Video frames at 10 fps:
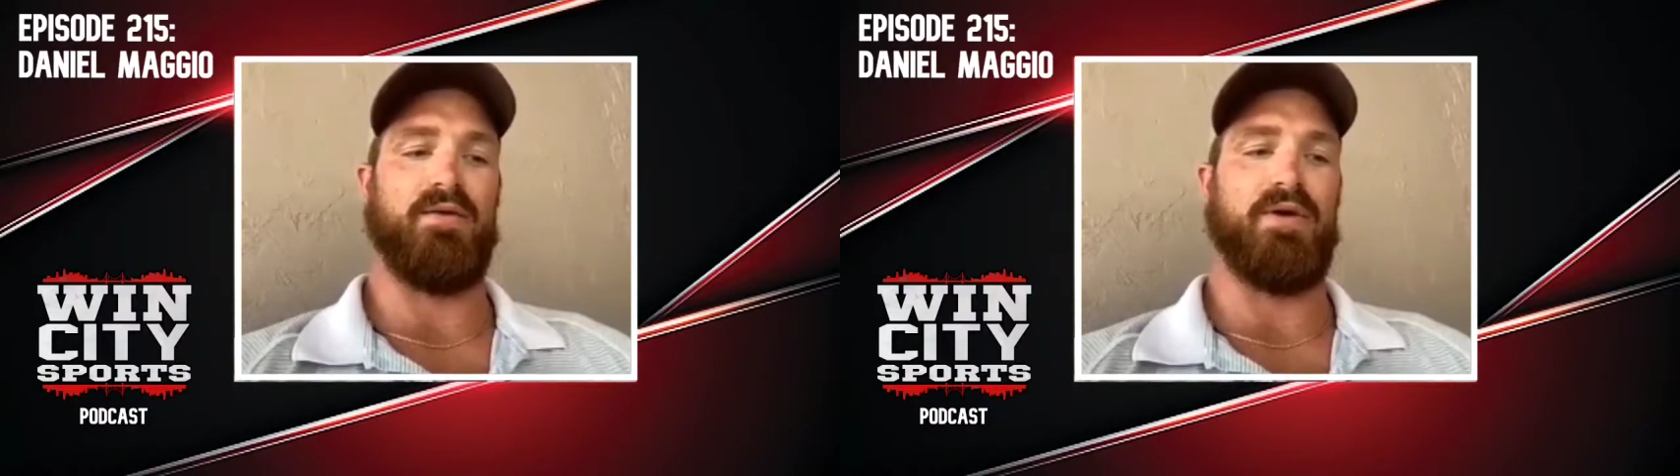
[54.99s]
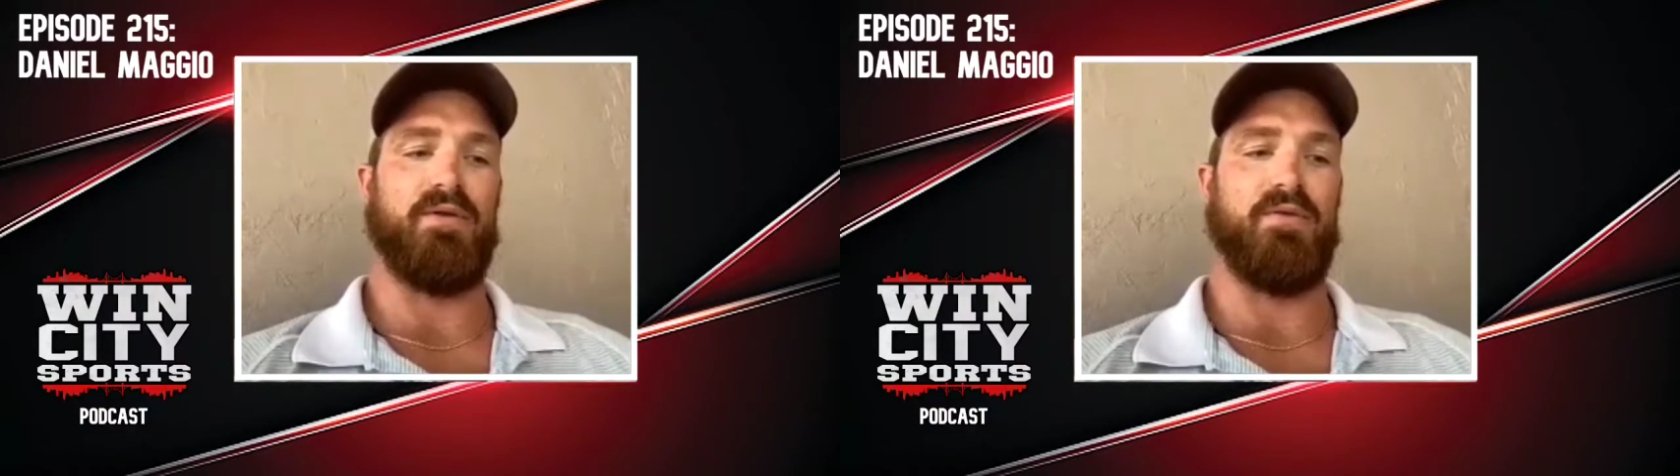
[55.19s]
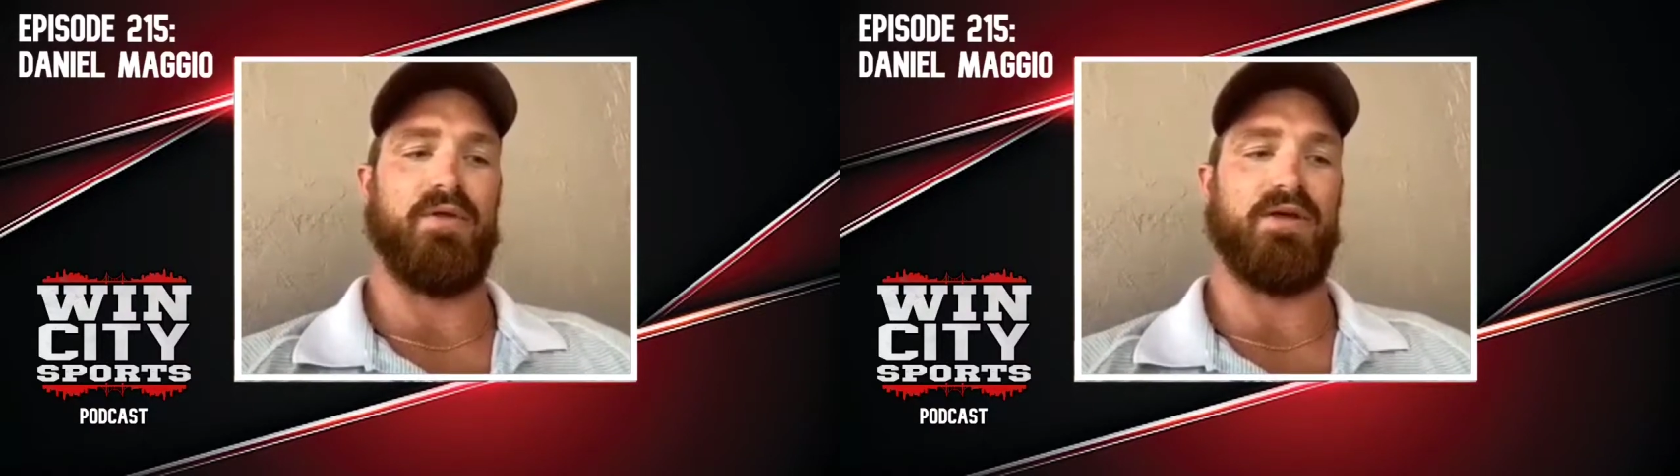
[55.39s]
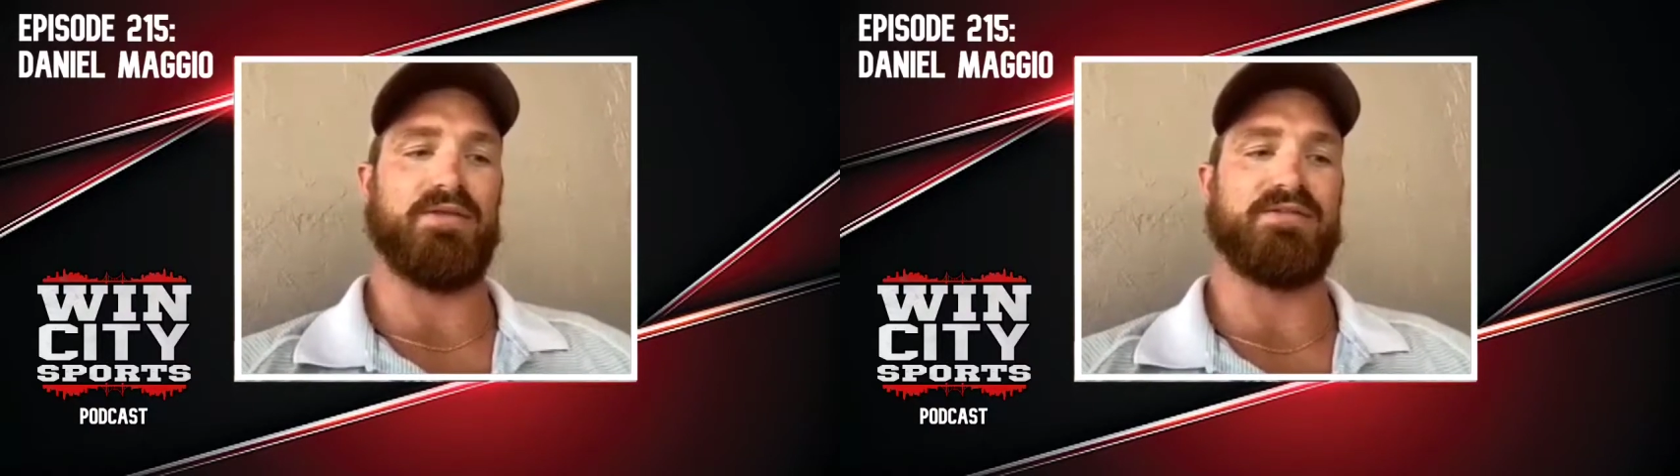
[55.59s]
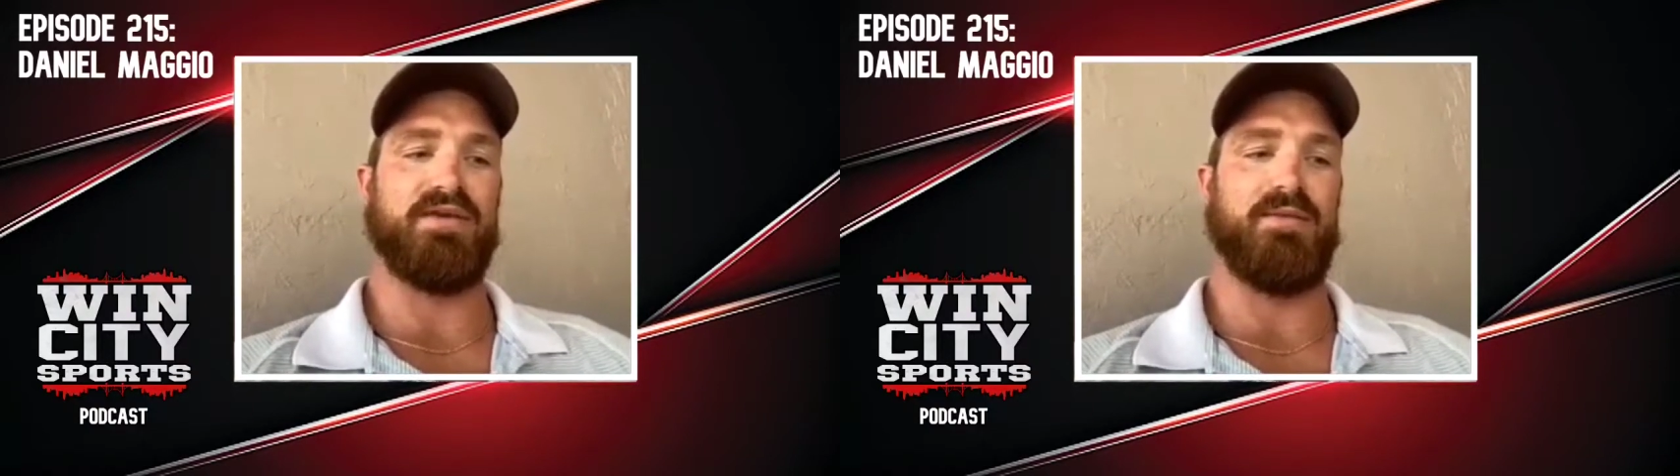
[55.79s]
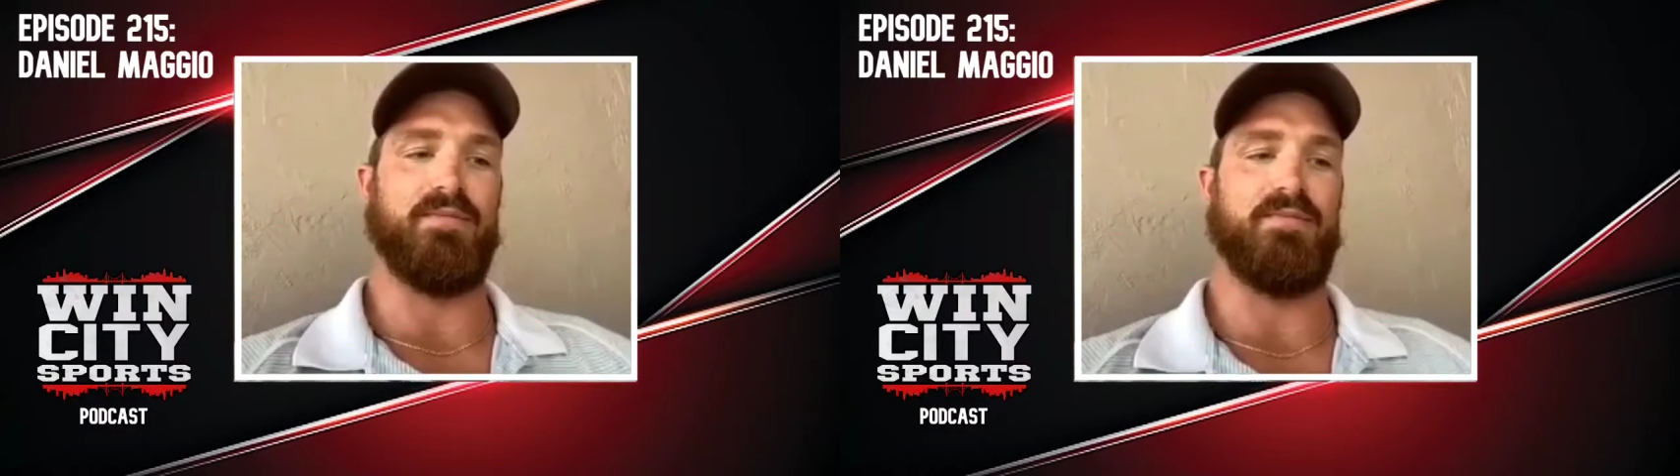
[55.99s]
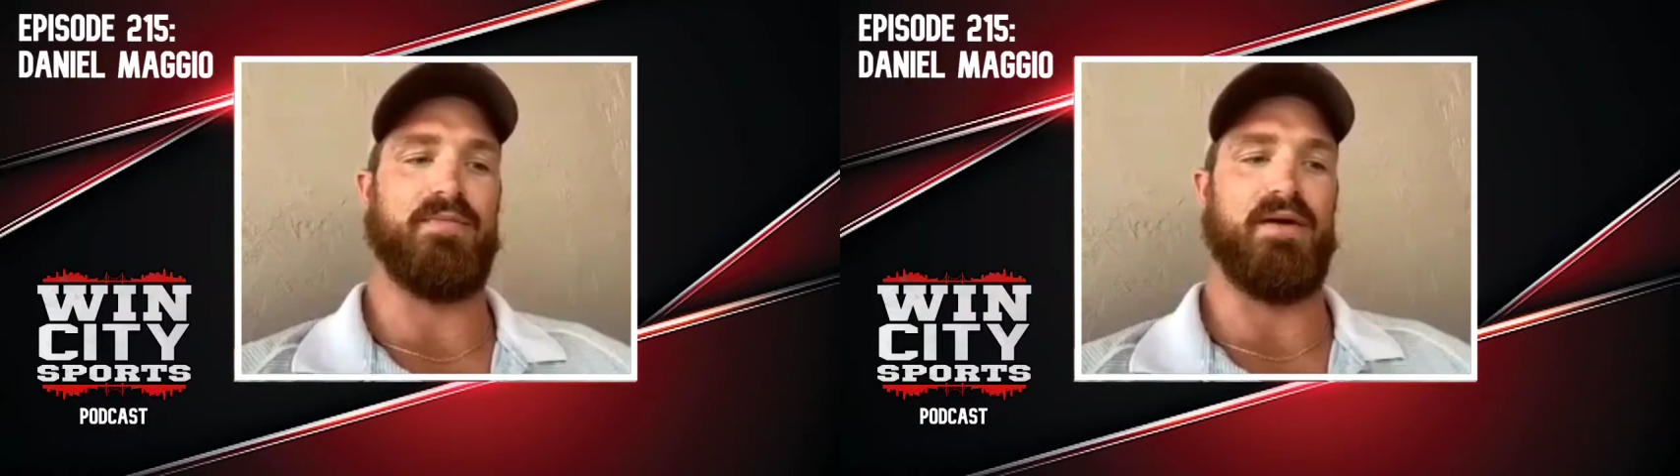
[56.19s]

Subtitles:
really good team